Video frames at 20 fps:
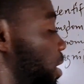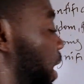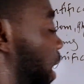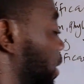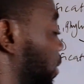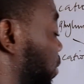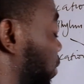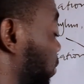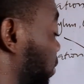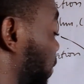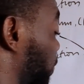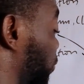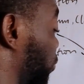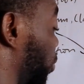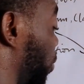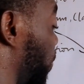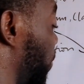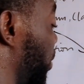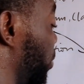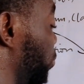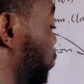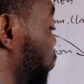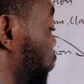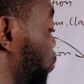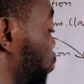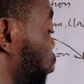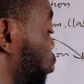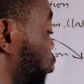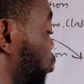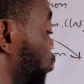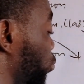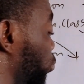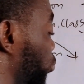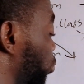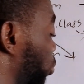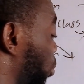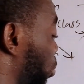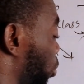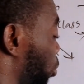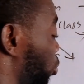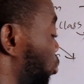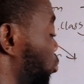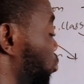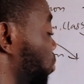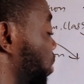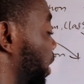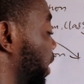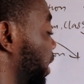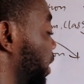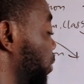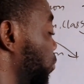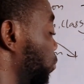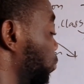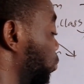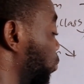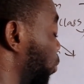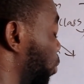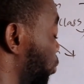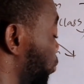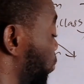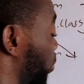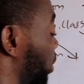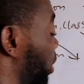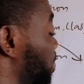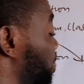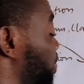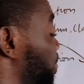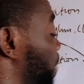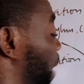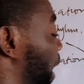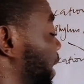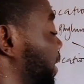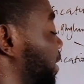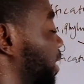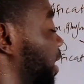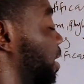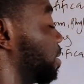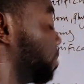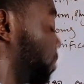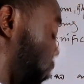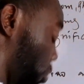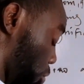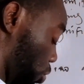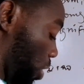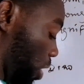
at the cost of drawing you draw, you clean, you draw, you clean, by the time